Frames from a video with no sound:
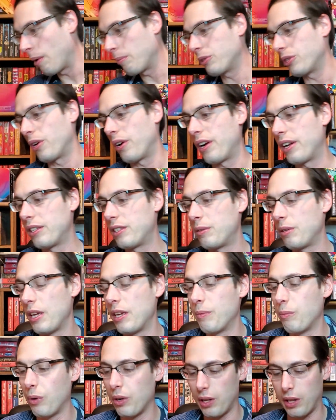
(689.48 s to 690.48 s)
I'm sorry. It's
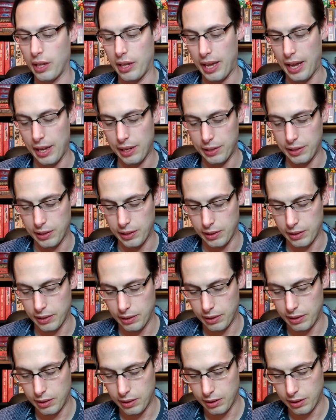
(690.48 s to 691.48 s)
in one of the
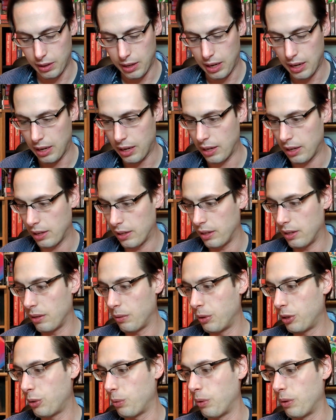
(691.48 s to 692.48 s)
cases. Uh,
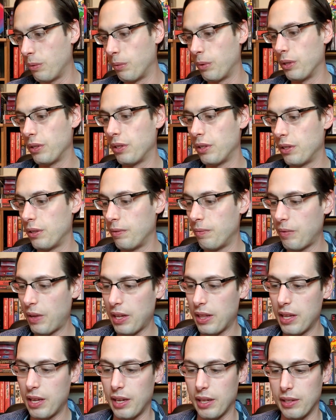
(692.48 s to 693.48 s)
which one was it? I
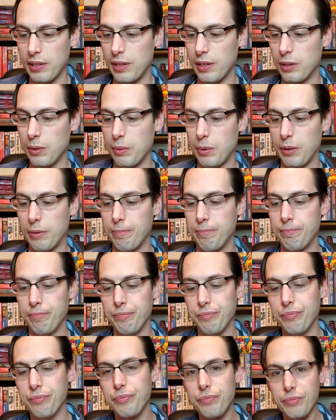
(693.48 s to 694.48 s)
think it's this one.
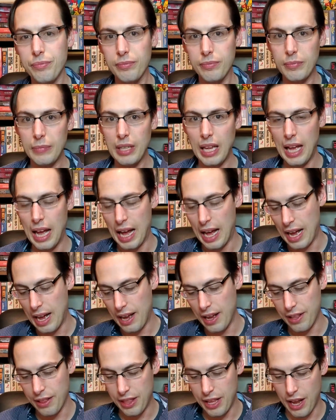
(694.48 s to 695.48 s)

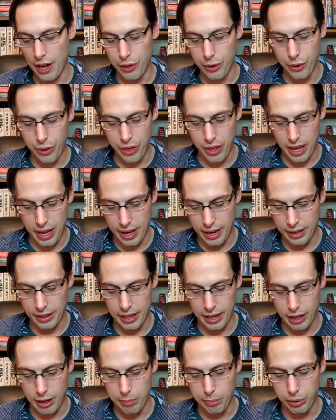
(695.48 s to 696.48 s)
Uh, the other thing
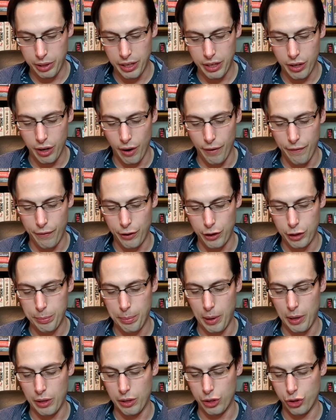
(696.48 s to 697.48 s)
that completed our first
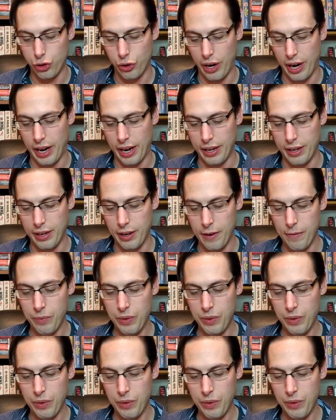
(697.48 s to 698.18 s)
part of the trade,